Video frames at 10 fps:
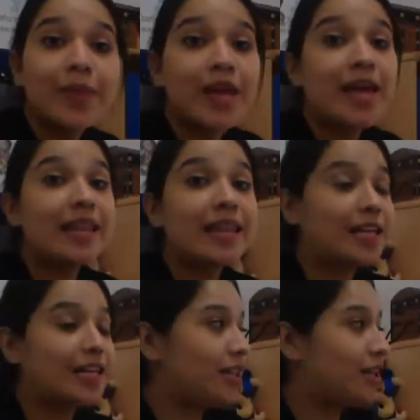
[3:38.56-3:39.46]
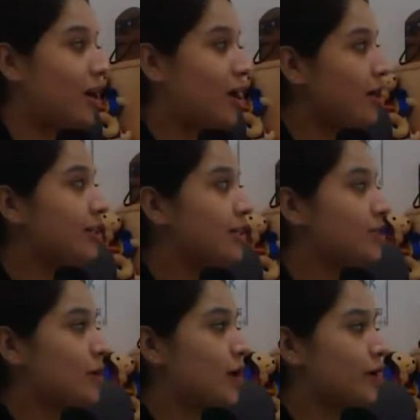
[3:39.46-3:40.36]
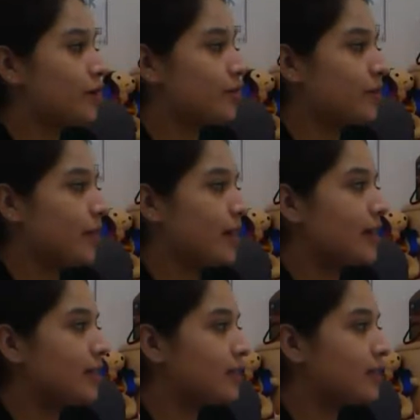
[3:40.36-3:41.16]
The longest one, correct?